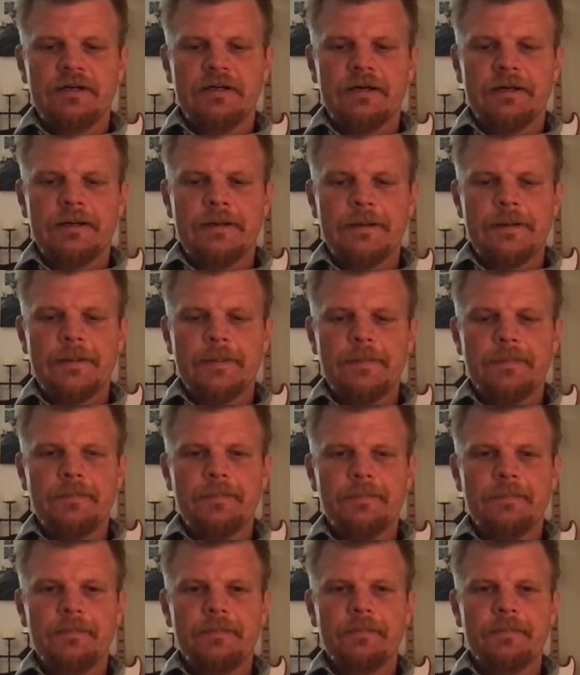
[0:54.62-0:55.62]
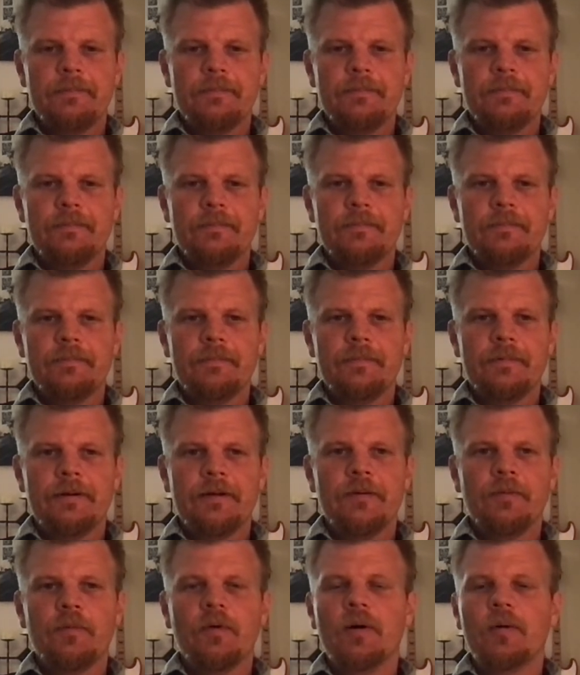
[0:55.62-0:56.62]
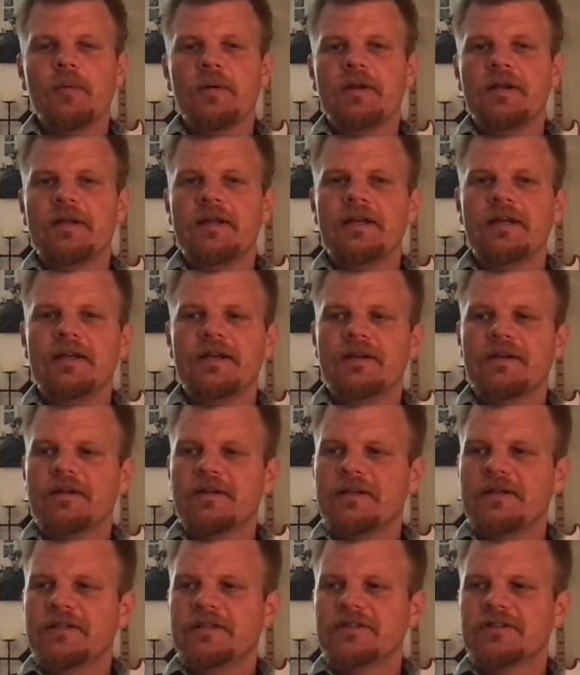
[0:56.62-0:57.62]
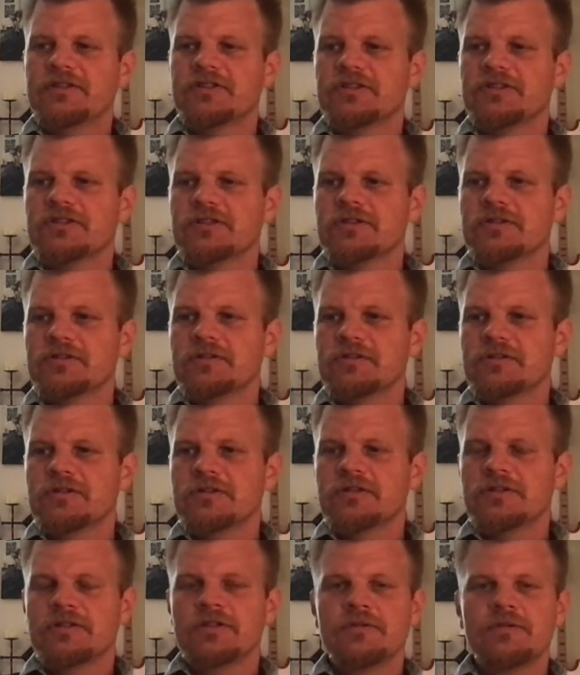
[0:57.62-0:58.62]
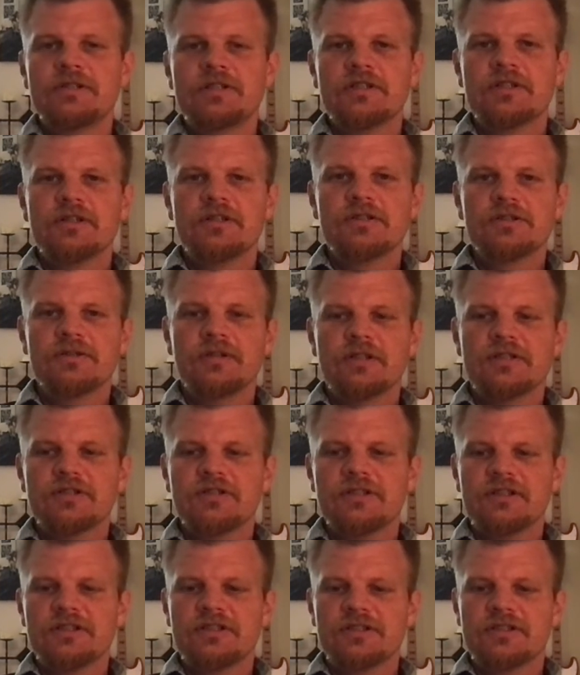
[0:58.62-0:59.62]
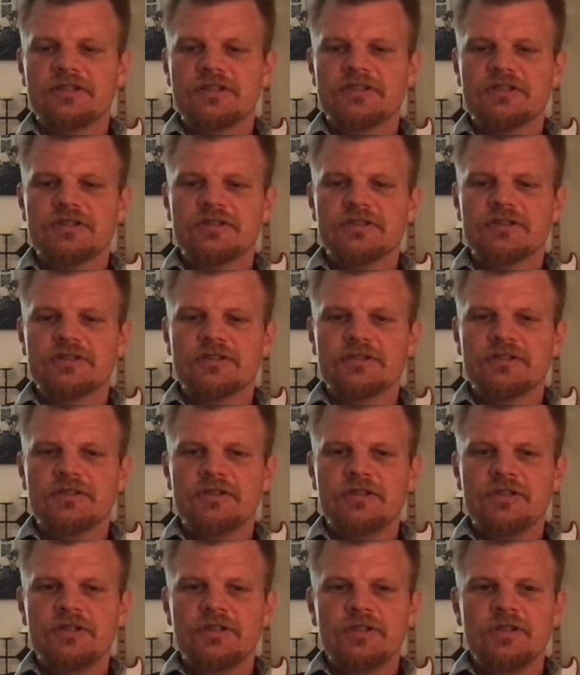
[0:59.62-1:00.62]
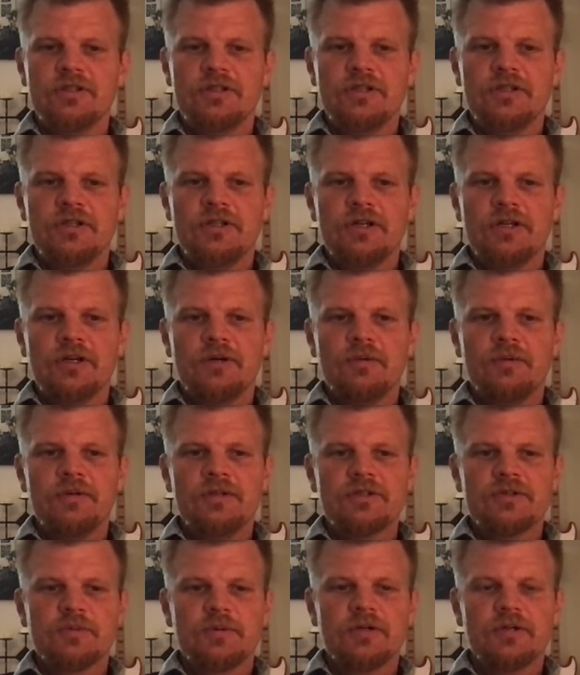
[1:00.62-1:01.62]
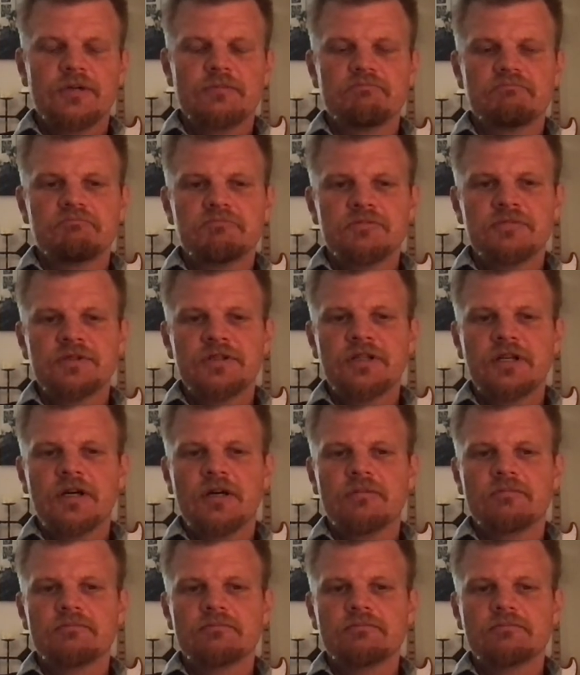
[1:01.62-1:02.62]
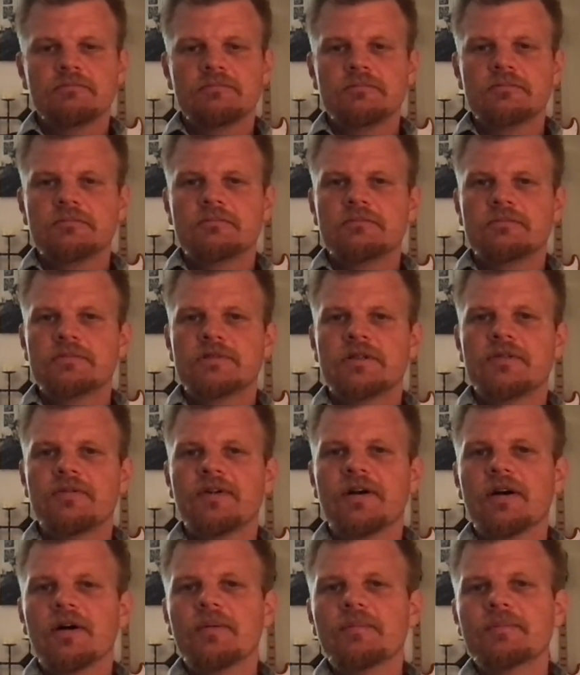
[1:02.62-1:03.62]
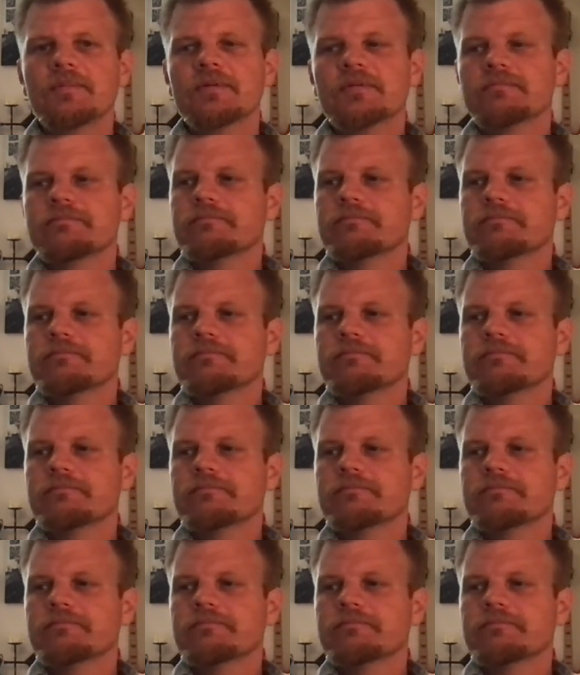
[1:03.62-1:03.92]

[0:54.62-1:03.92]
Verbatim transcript: Um, and what we need is to return to our traditions, which were, you know, developed